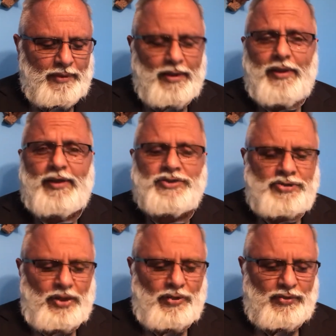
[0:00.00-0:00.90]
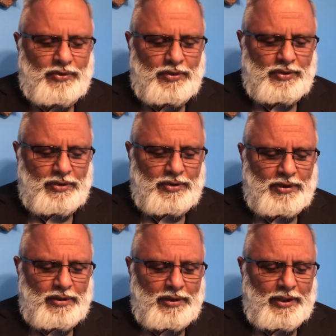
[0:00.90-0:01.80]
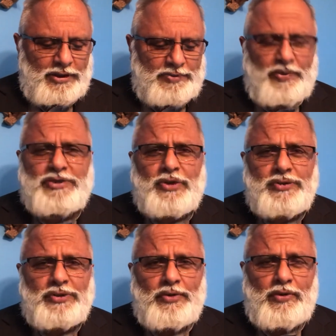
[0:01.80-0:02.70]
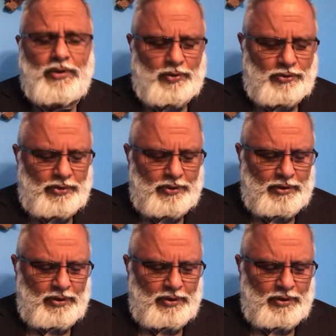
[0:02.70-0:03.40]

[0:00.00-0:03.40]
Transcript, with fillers: Let us know. Let us press on to know the Lord.